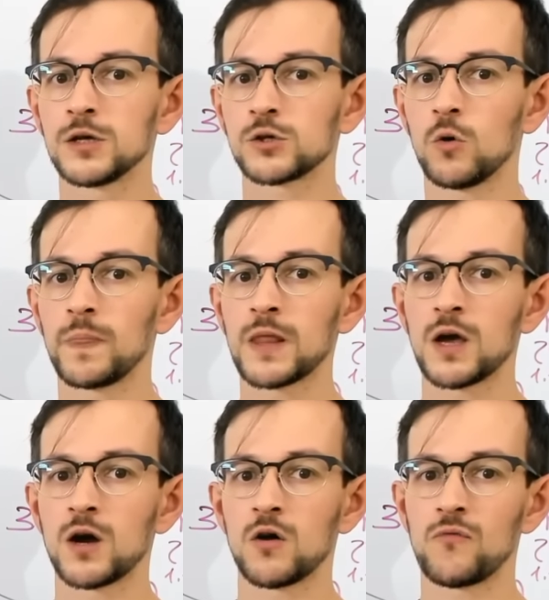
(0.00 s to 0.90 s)
So
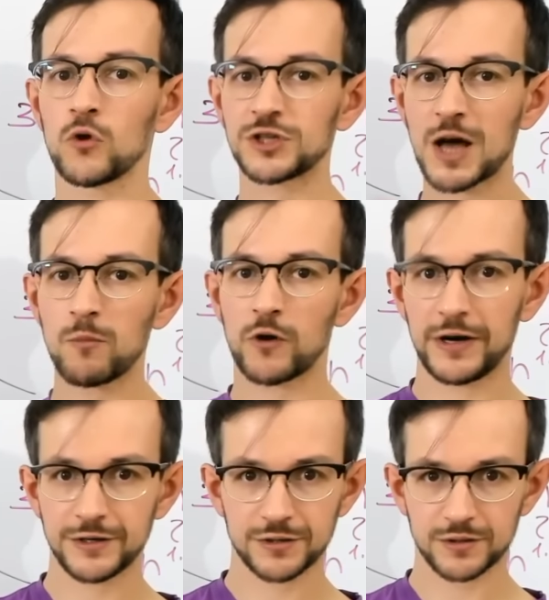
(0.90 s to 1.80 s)
for some
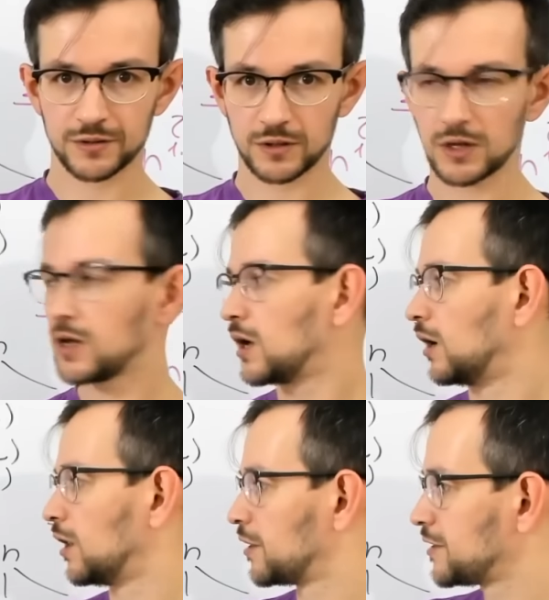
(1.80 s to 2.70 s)
arrays,
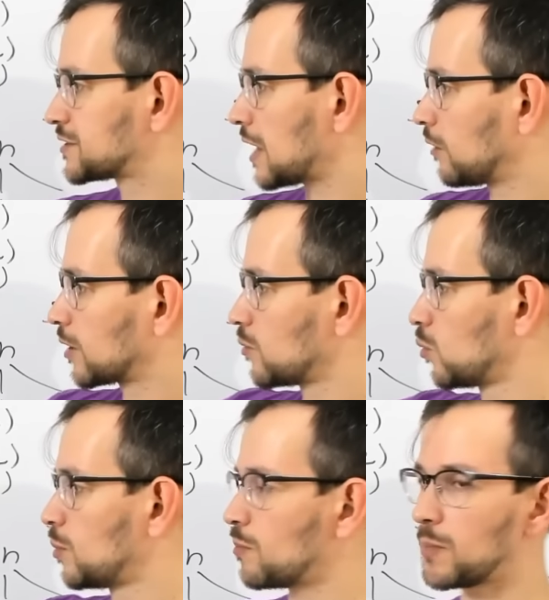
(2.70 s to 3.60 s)
this
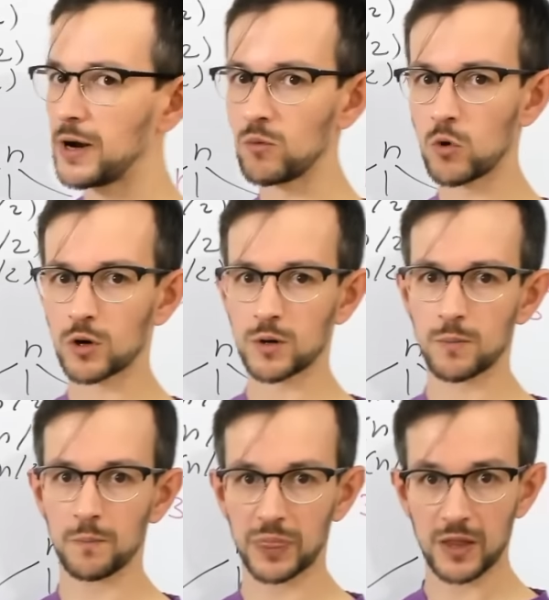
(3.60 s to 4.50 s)
algorithm may work
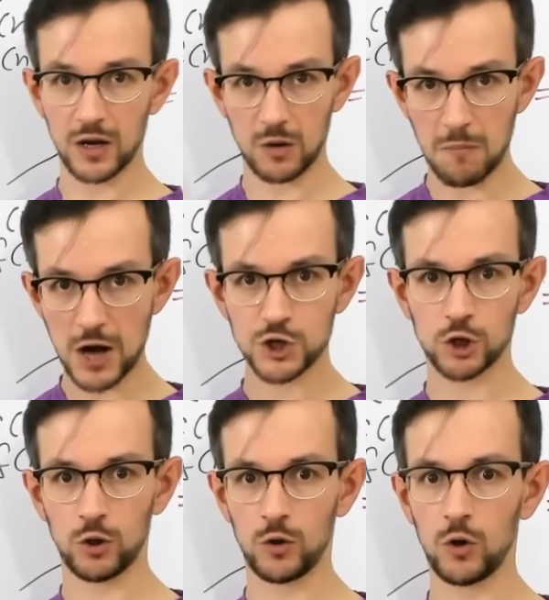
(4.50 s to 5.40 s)

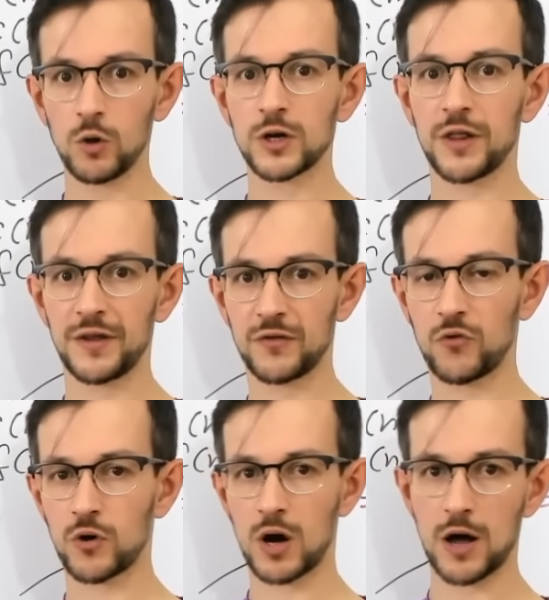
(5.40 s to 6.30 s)
much longer than
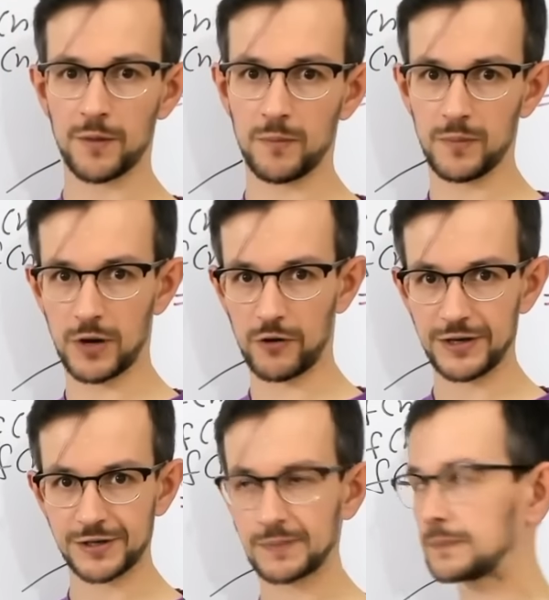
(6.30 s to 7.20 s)
for other
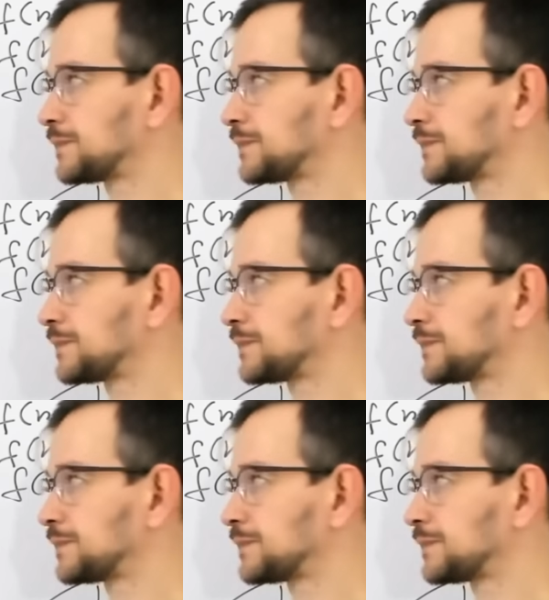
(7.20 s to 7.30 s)
arrays.